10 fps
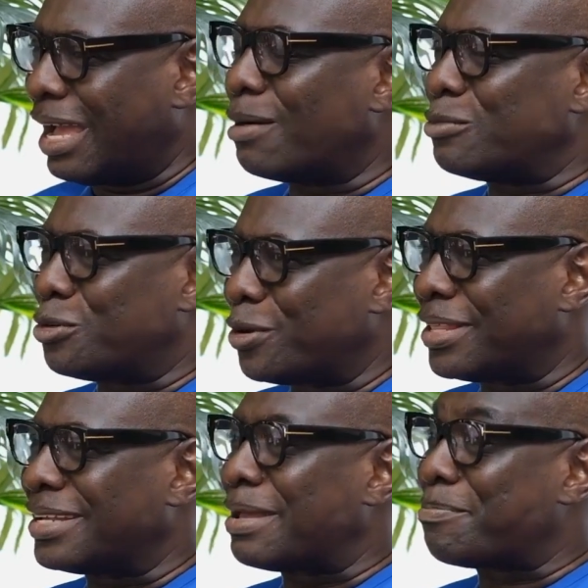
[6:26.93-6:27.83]
I'm sure
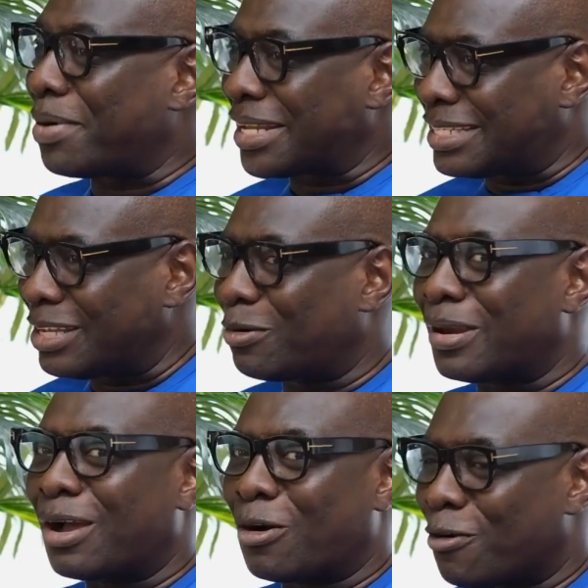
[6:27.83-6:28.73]
there's a
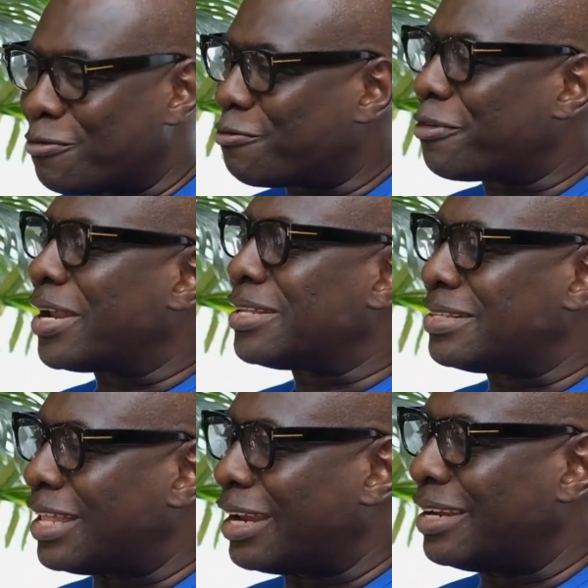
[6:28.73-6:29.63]
particular
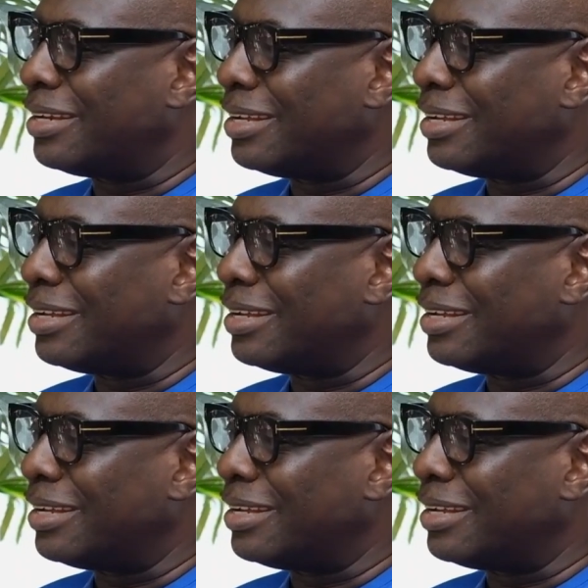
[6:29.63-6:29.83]
conference that